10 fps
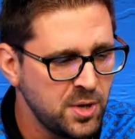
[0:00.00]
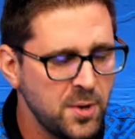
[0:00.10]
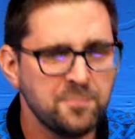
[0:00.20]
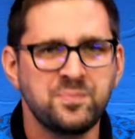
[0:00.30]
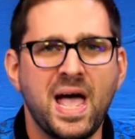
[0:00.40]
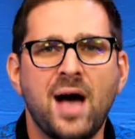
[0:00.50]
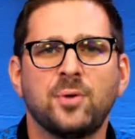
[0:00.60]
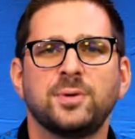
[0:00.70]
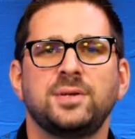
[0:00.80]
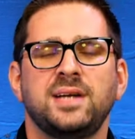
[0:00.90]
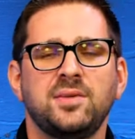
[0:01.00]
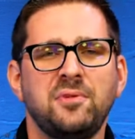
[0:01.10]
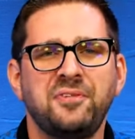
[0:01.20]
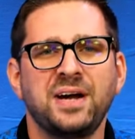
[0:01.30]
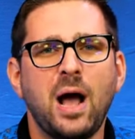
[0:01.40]
Now, now that we
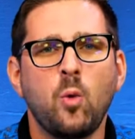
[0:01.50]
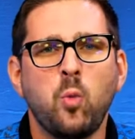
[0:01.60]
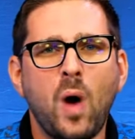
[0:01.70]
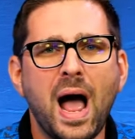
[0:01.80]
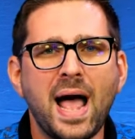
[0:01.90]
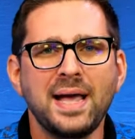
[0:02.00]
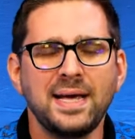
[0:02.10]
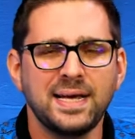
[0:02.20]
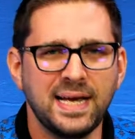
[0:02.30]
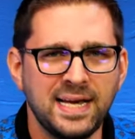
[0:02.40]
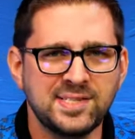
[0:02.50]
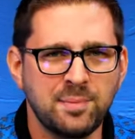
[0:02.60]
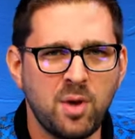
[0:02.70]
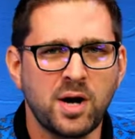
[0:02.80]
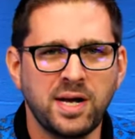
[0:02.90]
figured out why is the
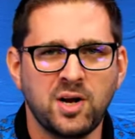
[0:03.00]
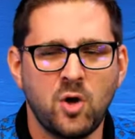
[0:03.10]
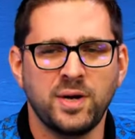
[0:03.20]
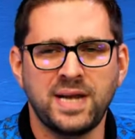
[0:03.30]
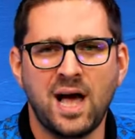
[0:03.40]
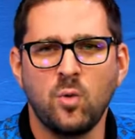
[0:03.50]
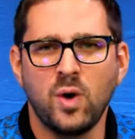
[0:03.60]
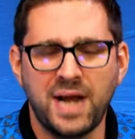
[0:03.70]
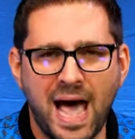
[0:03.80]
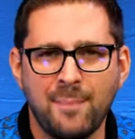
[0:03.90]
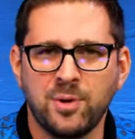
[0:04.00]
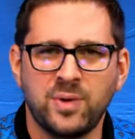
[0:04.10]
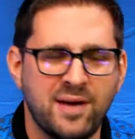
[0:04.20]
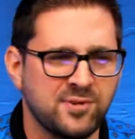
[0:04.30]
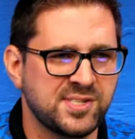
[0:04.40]
market going down, what happened? We
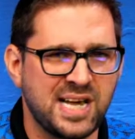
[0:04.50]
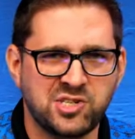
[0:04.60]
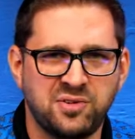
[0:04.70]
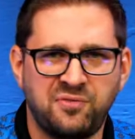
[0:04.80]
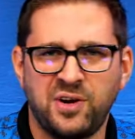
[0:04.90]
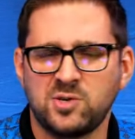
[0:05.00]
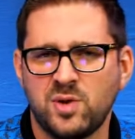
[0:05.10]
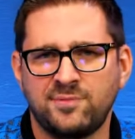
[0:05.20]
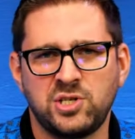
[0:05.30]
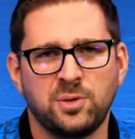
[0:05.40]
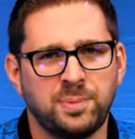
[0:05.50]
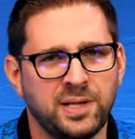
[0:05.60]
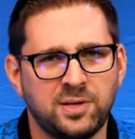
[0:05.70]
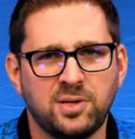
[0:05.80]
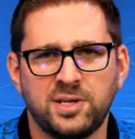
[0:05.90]
have recession fears. We have
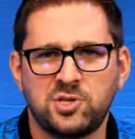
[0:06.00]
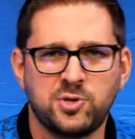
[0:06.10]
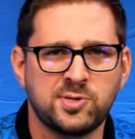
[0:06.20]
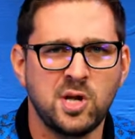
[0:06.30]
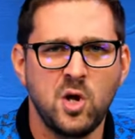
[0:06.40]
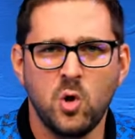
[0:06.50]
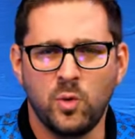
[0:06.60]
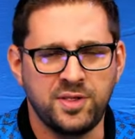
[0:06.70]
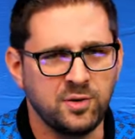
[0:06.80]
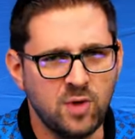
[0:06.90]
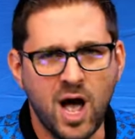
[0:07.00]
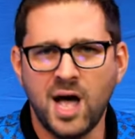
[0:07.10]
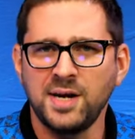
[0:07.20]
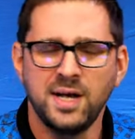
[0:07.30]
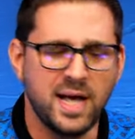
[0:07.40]
geopolitical issues with
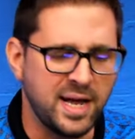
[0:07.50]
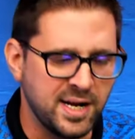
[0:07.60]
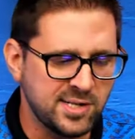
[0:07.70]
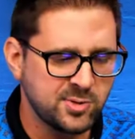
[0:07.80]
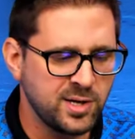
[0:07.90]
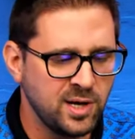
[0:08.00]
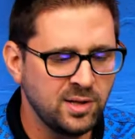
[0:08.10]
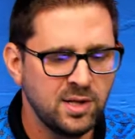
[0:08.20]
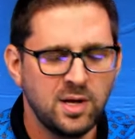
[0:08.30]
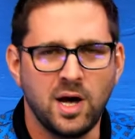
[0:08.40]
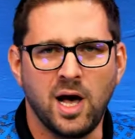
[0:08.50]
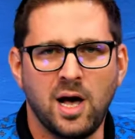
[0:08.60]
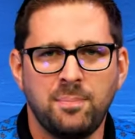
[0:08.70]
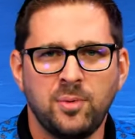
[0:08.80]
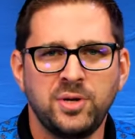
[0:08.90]
Iran and Israel. Uh,
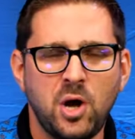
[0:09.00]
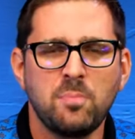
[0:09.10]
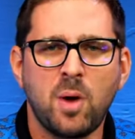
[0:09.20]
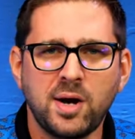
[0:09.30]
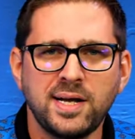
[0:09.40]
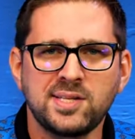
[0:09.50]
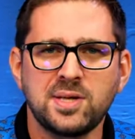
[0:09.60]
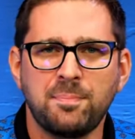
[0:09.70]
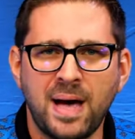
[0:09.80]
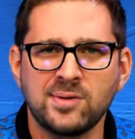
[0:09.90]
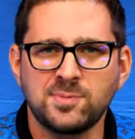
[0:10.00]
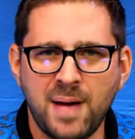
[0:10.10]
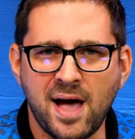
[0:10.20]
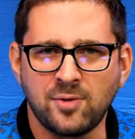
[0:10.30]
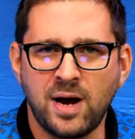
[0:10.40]
but we know markets bounce
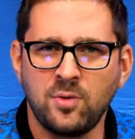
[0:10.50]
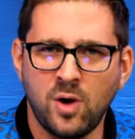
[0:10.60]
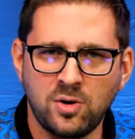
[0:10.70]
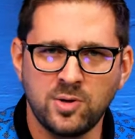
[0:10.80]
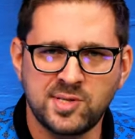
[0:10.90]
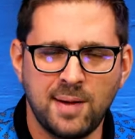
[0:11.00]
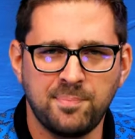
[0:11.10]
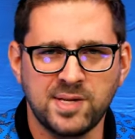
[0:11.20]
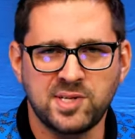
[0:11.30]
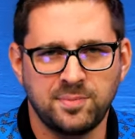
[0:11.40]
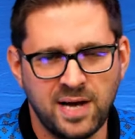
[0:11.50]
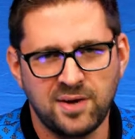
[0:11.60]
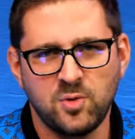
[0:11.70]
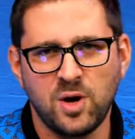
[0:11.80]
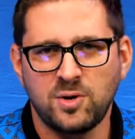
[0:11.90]
back, right? What goes up must come down,
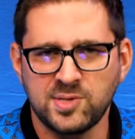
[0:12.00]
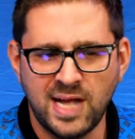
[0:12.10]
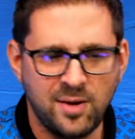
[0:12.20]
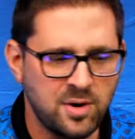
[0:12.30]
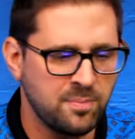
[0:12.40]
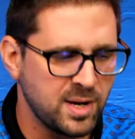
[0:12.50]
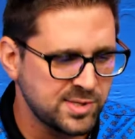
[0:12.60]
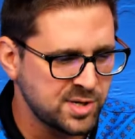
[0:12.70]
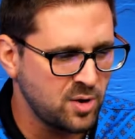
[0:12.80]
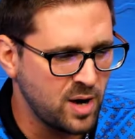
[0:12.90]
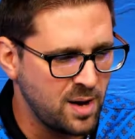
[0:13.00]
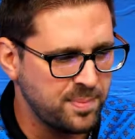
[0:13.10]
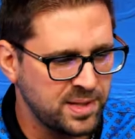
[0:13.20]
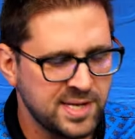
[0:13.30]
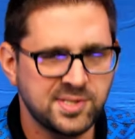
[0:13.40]
and what goes down must go up,
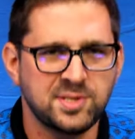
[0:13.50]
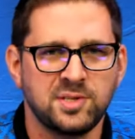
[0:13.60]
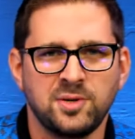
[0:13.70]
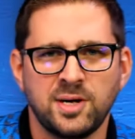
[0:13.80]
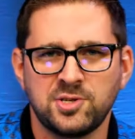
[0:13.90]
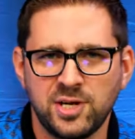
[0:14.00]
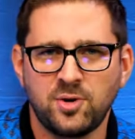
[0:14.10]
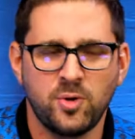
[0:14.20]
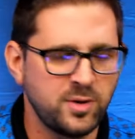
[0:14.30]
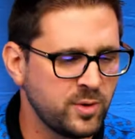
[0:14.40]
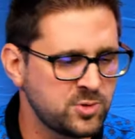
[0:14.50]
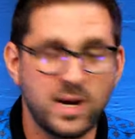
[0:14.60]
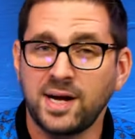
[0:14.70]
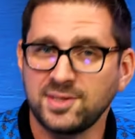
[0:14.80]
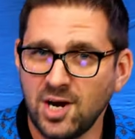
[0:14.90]
unless you're a shitcoin, which we're
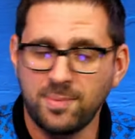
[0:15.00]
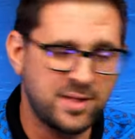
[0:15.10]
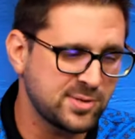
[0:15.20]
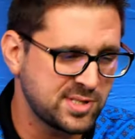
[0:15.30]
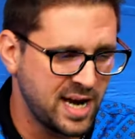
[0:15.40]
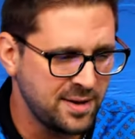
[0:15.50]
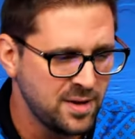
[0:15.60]
not going to talk about those today.